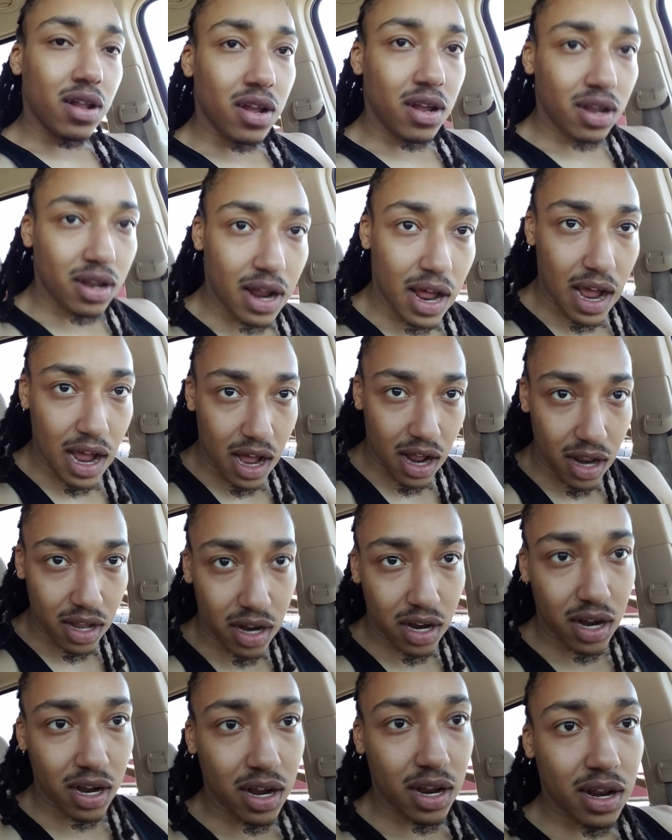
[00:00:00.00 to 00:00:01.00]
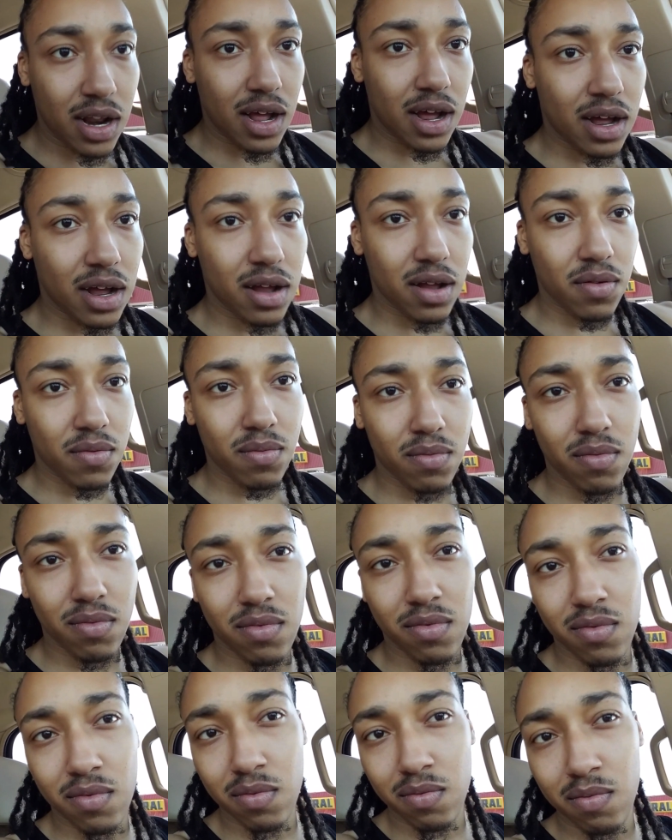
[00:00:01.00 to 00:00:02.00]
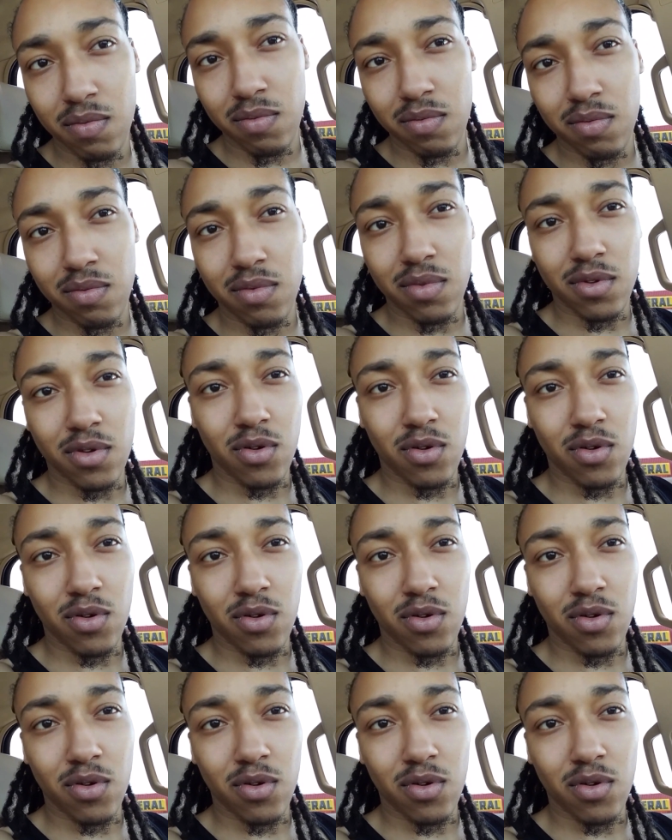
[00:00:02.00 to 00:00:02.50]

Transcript: style and shit now. You know,